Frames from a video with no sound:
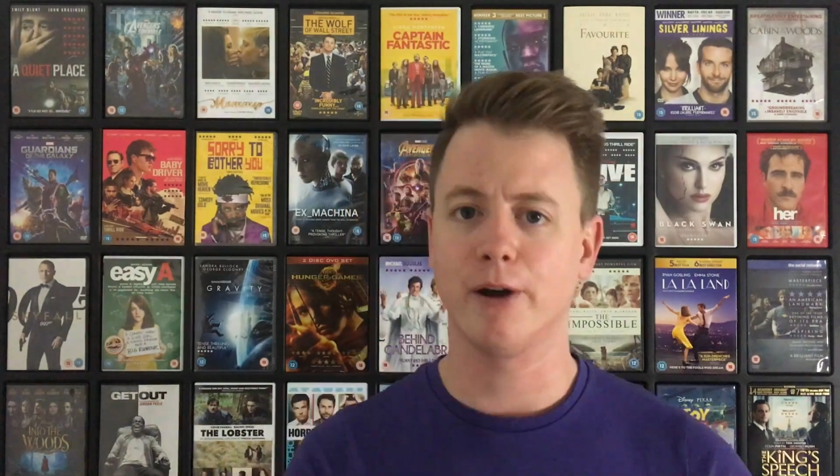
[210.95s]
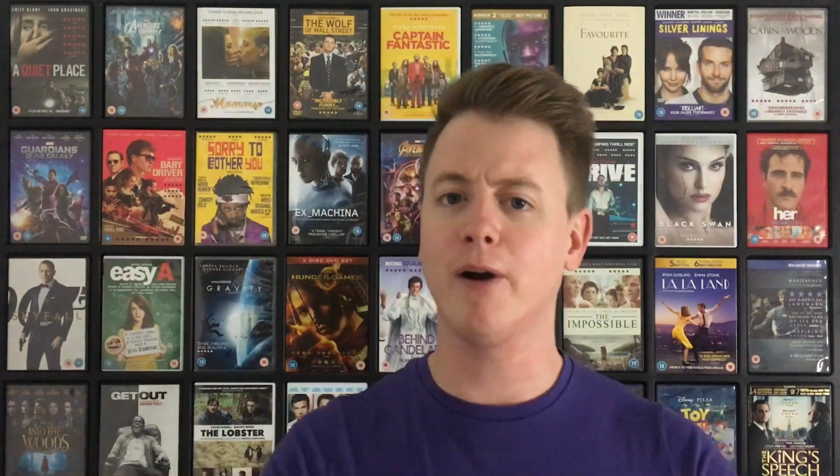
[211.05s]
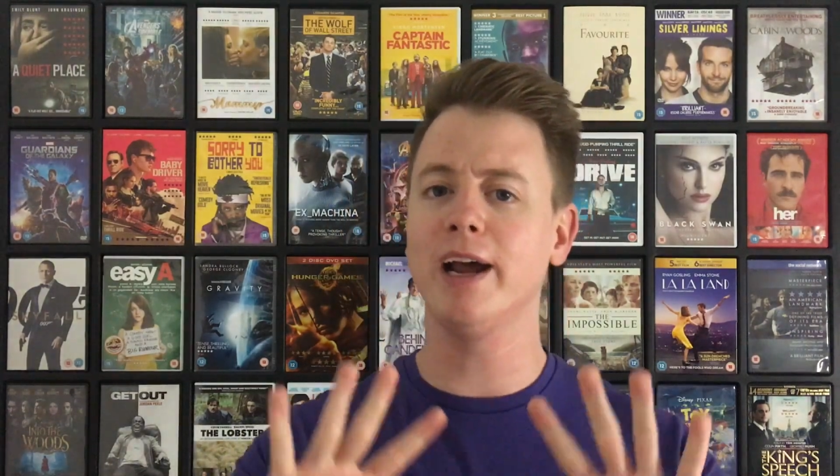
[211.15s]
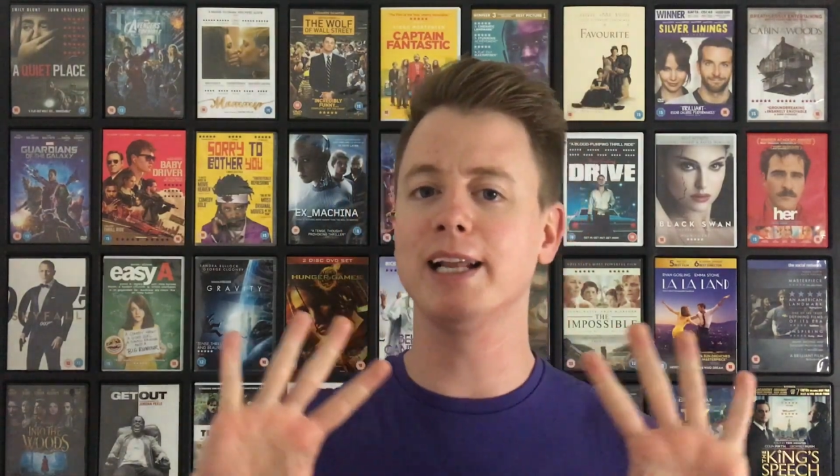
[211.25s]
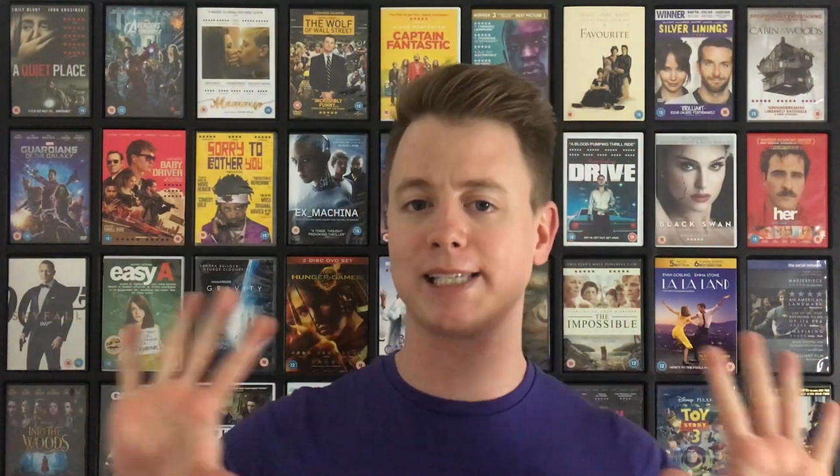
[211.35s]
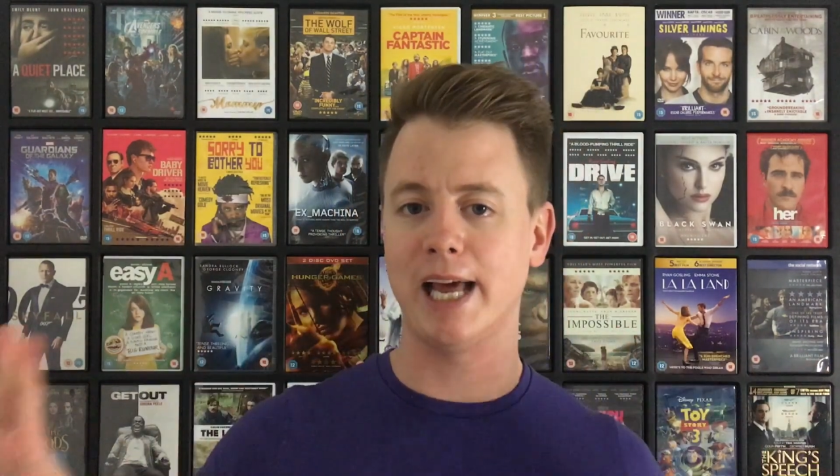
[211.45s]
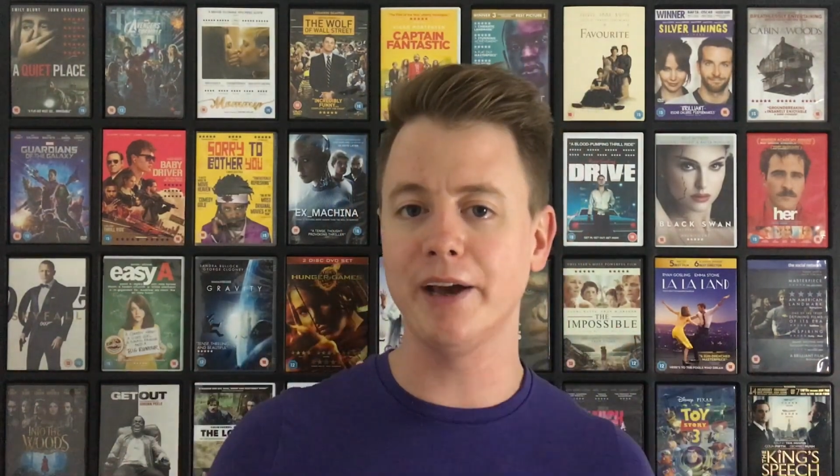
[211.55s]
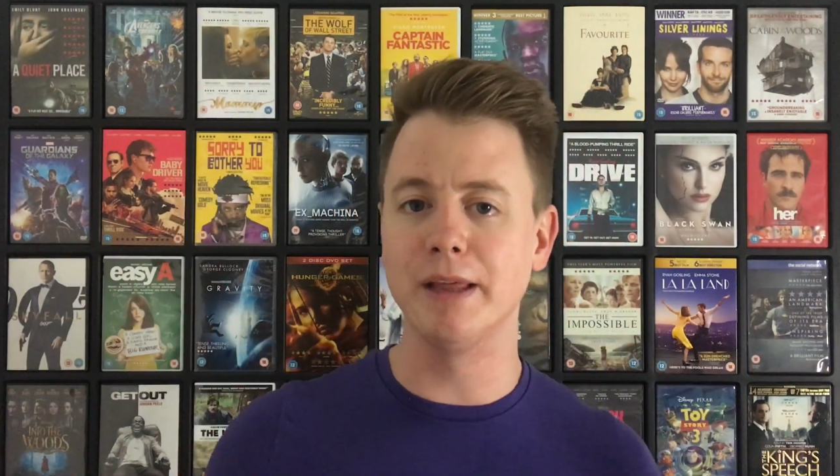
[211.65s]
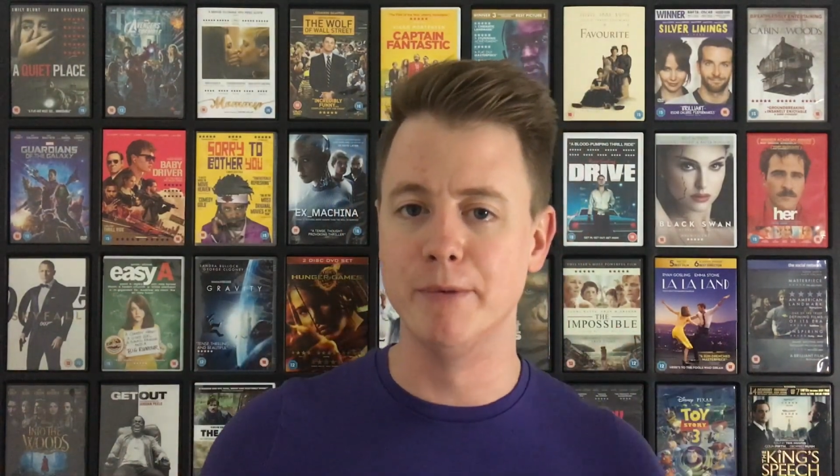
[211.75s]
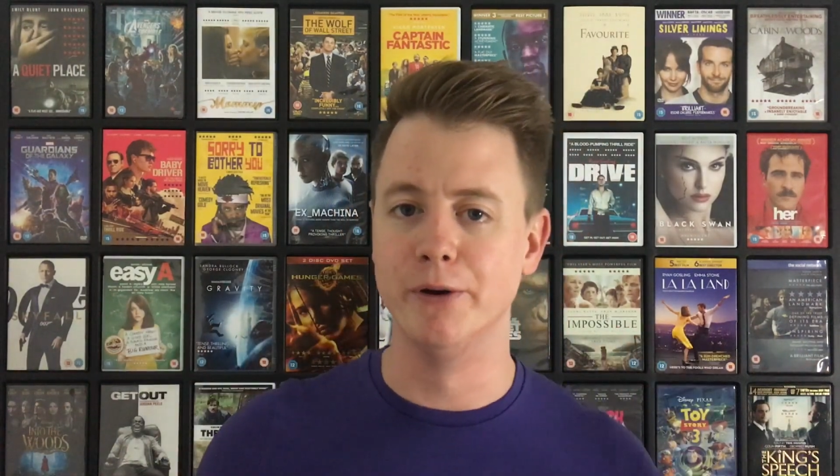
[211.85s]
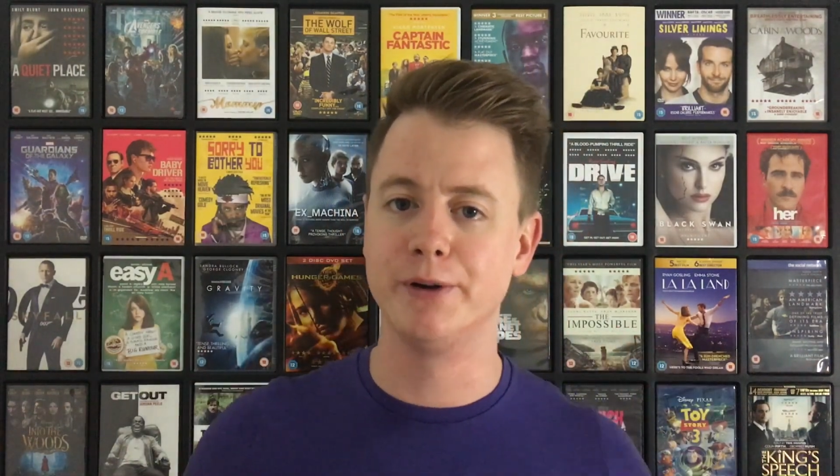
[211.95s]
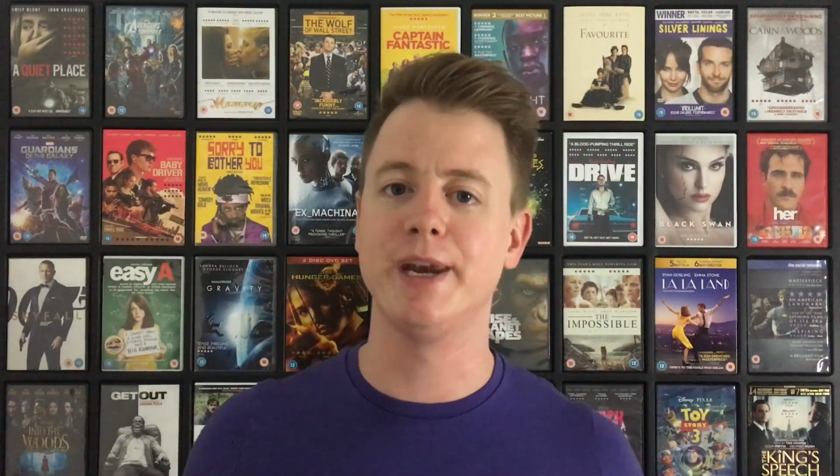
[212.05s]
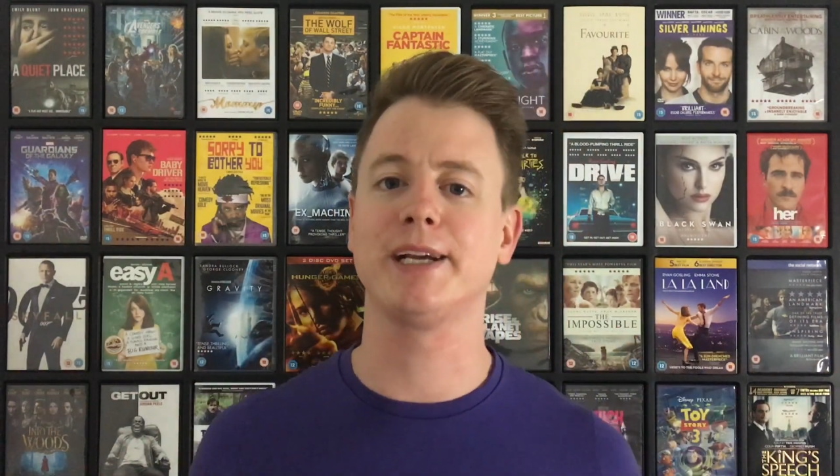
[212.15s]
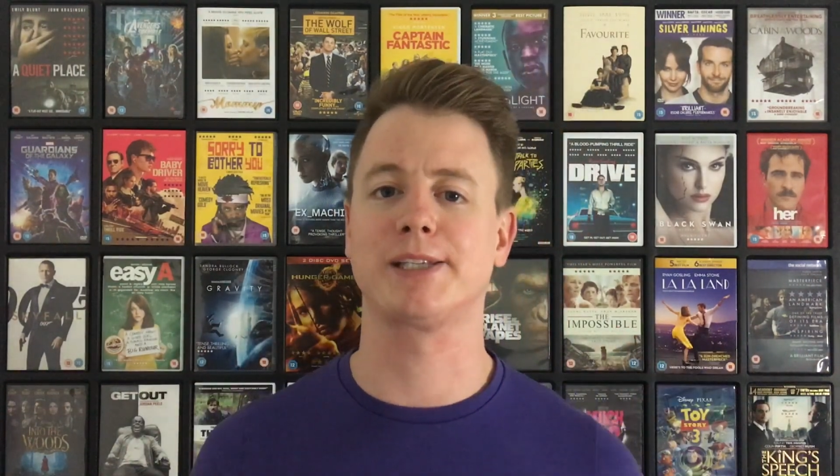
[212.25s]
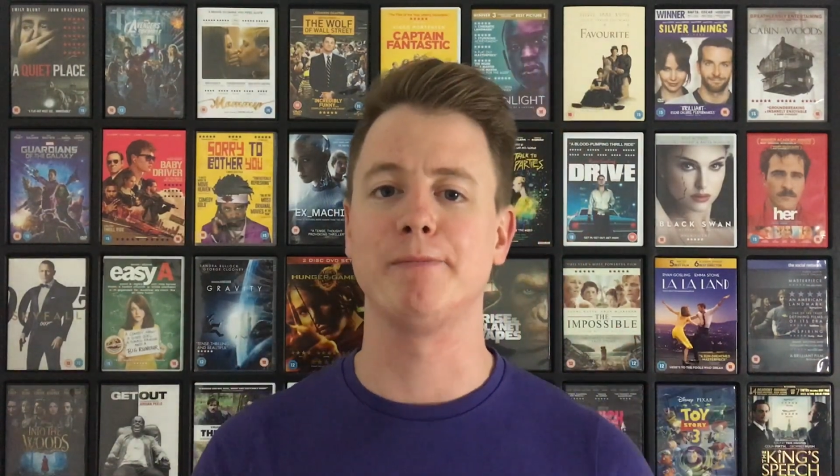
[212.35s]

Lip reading: Alright, let's lighten the mood. Next